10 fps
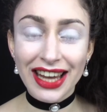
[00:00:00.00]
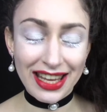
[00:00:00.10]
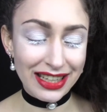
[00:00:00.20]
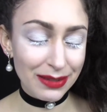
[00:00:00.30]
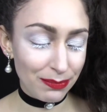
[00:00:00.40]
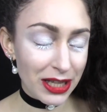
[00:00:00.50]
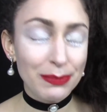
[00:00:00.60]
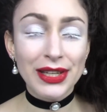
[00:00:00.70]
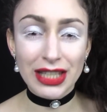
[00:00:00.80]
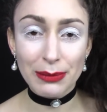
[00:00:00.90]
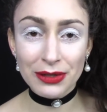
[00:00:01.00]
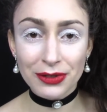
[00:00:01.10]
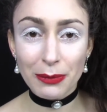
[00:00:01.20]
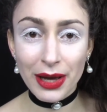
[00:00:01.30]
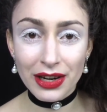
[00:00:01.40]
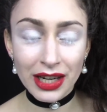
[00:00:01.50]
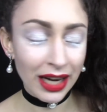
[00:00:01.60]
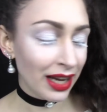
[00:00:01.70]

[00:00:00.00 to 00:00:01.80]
and it makes my stomach feel better.